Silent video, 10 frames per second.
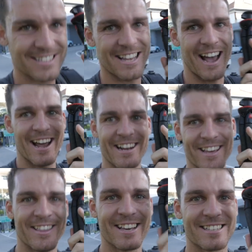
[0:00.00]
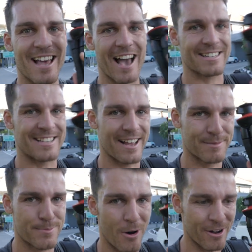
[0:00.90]
it stayed in the exact same
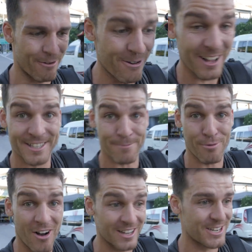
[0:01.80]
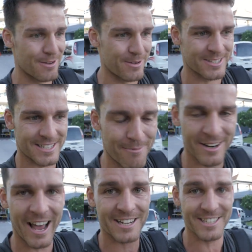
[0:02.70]
spot. I'm really surprised too, because
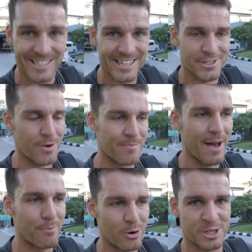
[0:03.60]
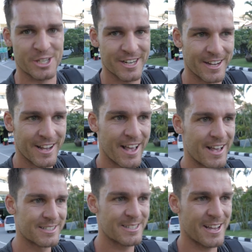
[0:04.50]
someone actually did trim that bush
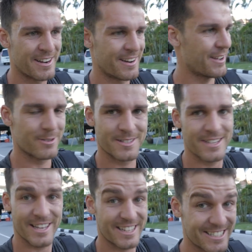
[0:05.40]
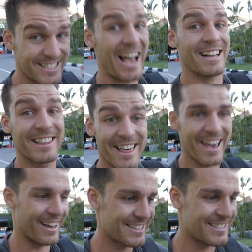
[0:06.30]
and it was exactly
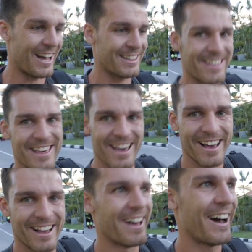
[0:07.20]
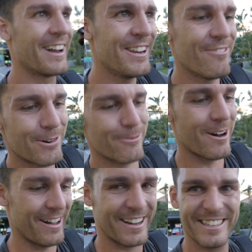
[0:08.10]
there. I knew it'd
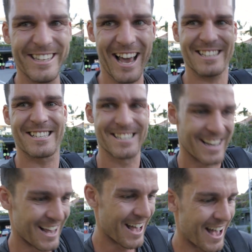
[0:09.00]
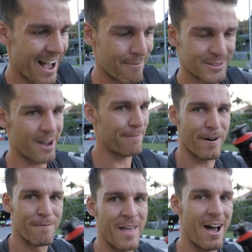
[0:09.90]
work, yes. So I
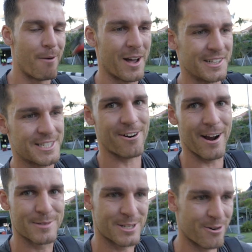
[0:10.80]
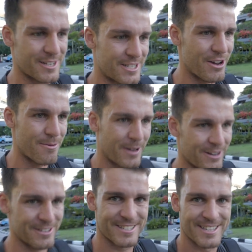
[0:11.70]
filmed that on my Instagram stories too,
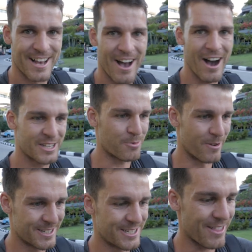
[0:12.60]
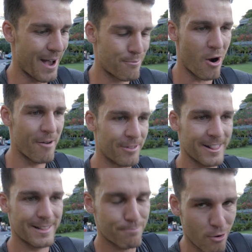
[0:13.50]
because I just wanted to do that
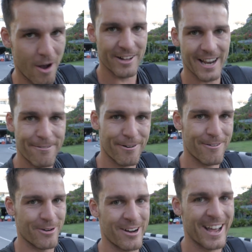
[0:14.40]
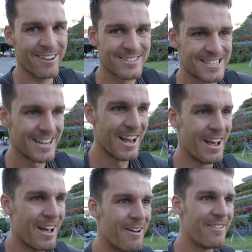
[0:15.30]
privately for everyone else,
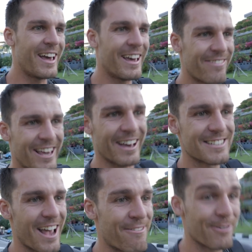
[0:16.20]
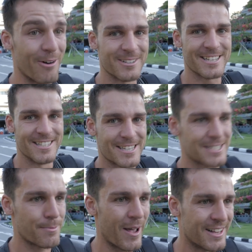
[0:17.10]
because everyone was in
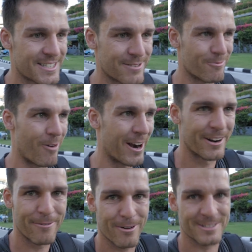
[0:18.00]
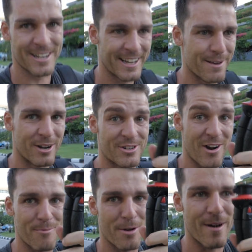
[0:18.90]
suspense wondering if I was gonna get my
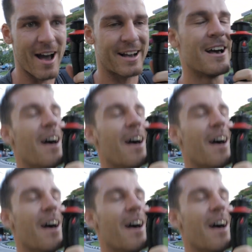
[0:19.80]
tripod back.